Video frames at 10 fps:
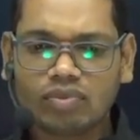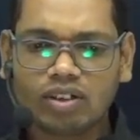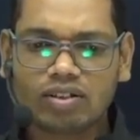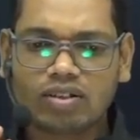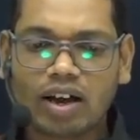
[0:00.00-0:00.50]

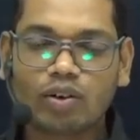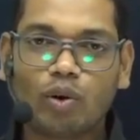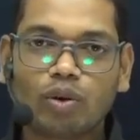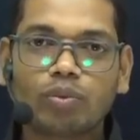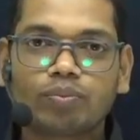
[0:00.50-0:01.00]

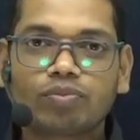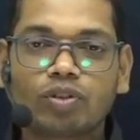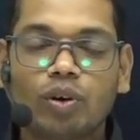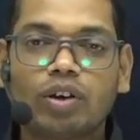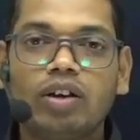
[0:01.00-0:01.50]
zygote,
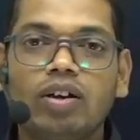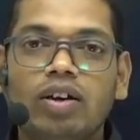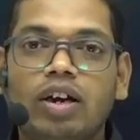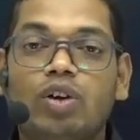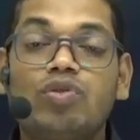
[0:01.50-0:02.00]
okay,
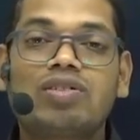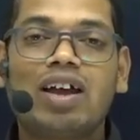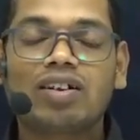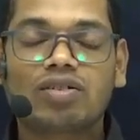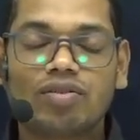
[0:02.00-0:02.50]
it was
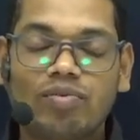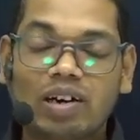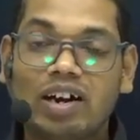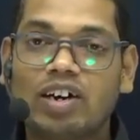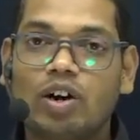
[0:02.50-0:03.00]
active,
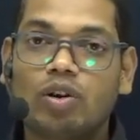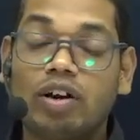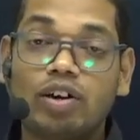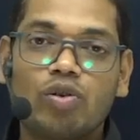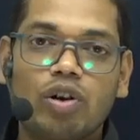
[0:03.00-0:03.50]
but later
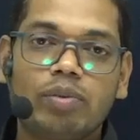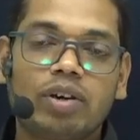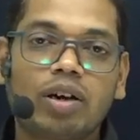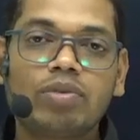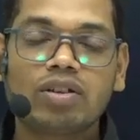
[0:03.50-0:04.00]
on it
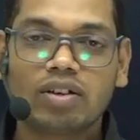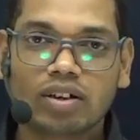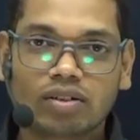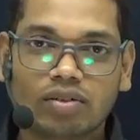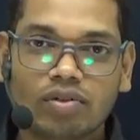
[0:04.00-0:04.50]
becomes
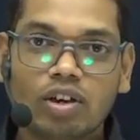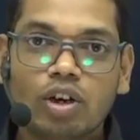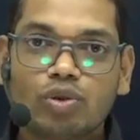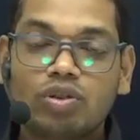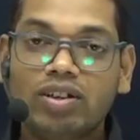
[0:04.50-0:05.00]
inactive.
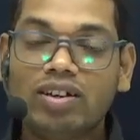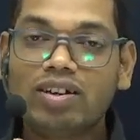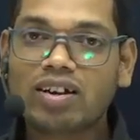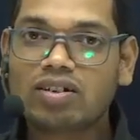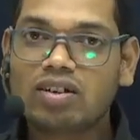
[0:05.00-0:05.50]
So the
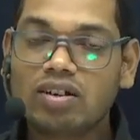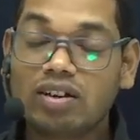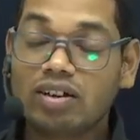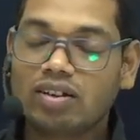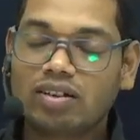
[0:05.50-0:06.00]

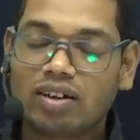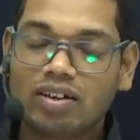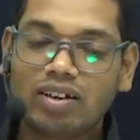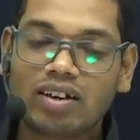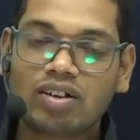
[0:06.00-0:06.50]

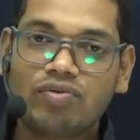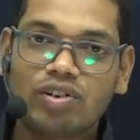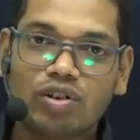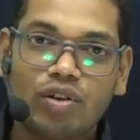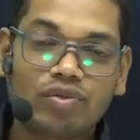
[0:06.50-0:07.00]

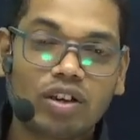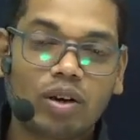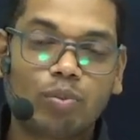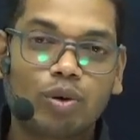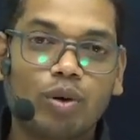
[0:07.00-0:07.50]
inactivation of the
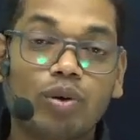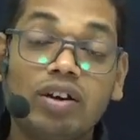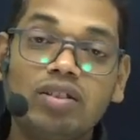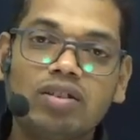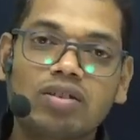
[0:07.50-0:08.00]
embryo
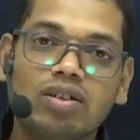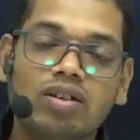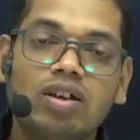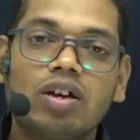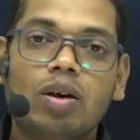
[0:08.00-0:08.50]
in the
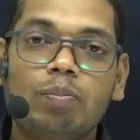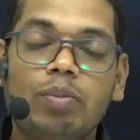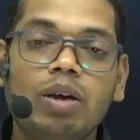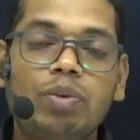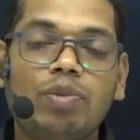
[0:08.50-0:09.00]
seed
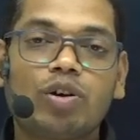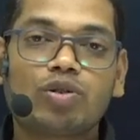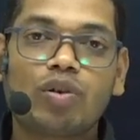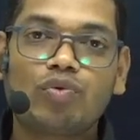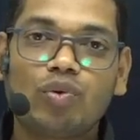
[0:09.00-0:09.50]
may be
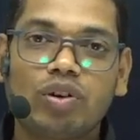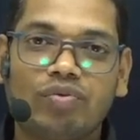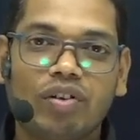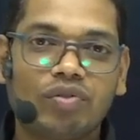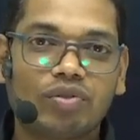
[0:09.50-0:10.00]
because of two
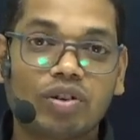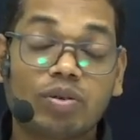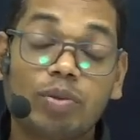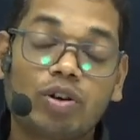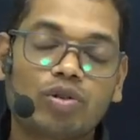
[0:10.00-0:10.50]
different reasons,
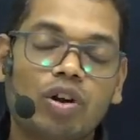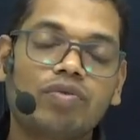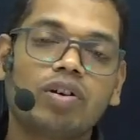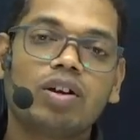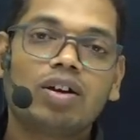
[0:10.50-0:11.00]
because
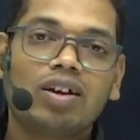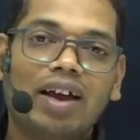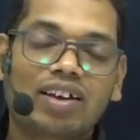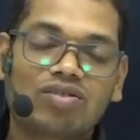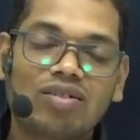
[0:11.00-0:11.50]
of
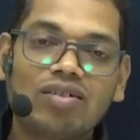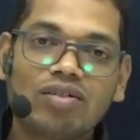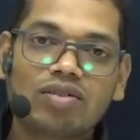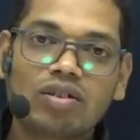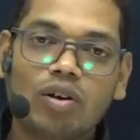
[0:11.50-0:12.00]
external
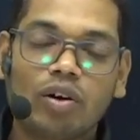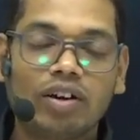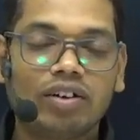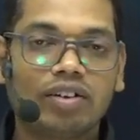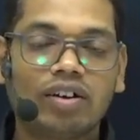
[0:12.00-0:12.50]
reason or
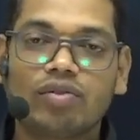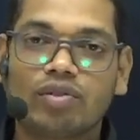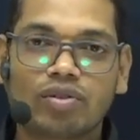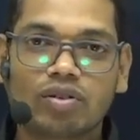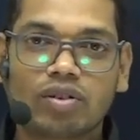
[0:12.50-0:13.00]
internal
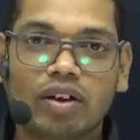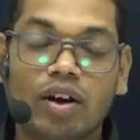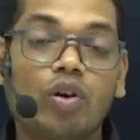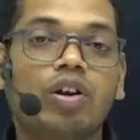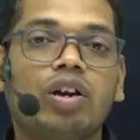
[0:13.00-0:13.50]
reasons.
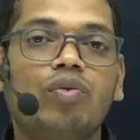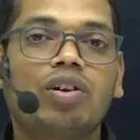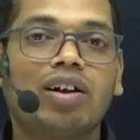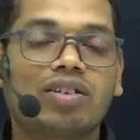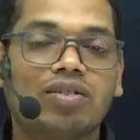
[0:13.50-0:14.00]
Accordingly, we
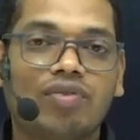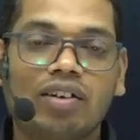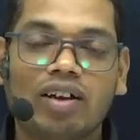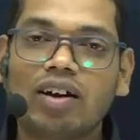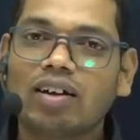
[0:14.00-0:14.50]
classify
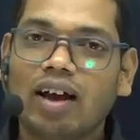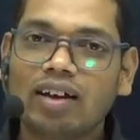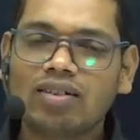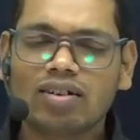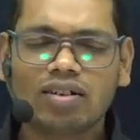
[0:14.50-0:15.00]
that
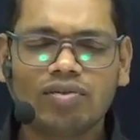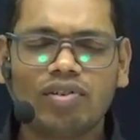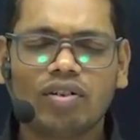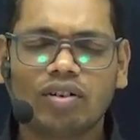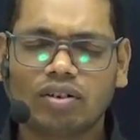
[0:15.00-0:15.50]
as different.